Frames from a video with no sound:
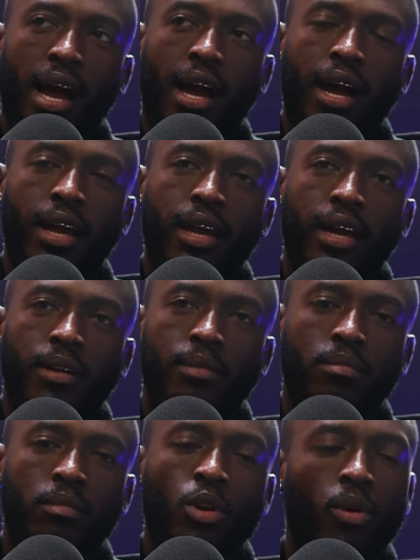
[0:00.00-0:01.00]
I
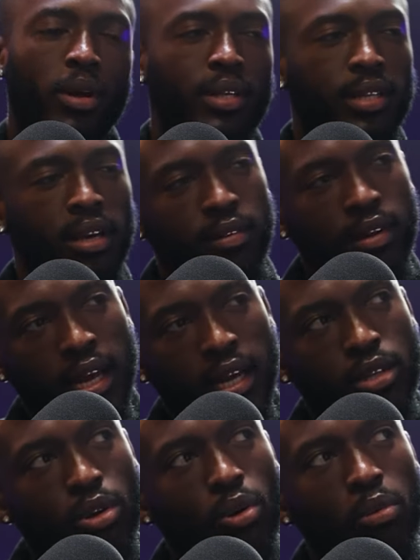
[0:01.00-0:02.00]
no one's ever
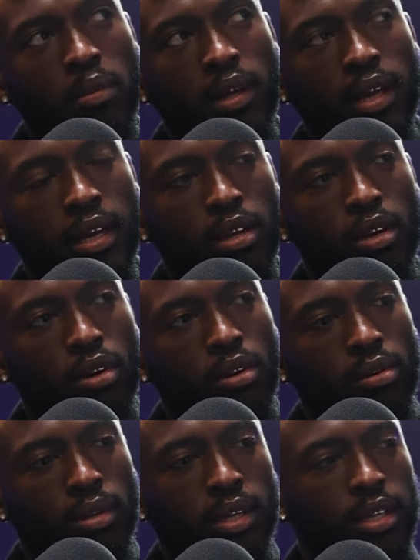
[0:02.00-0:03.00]
like told me that
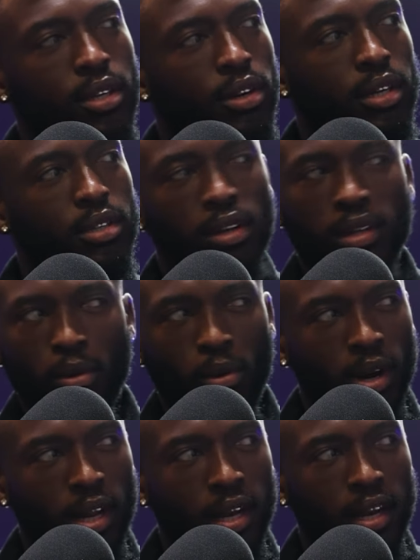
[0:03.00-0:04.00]
yo, this song is not the
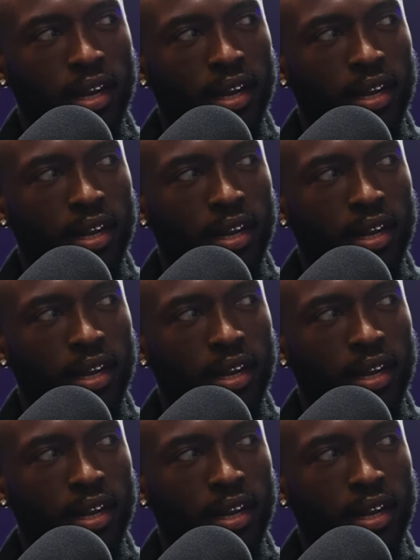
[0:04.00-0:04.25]
one.